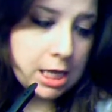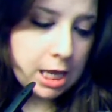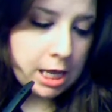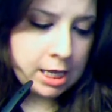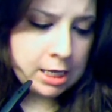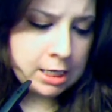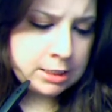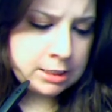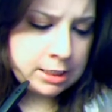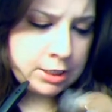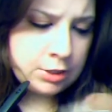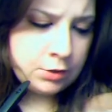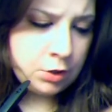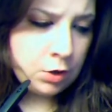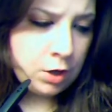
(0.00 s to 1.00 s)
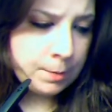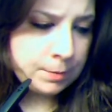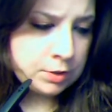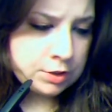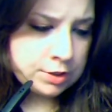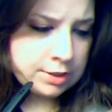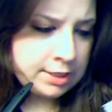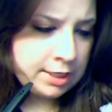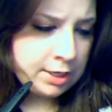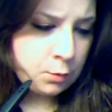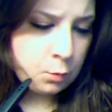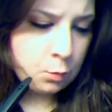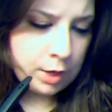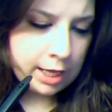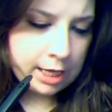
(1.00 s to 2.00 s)
And I don't know how much this
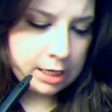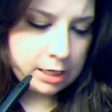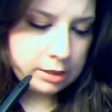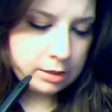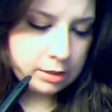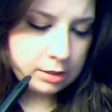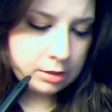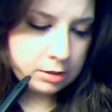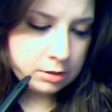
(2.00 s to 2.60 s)
thing weighed.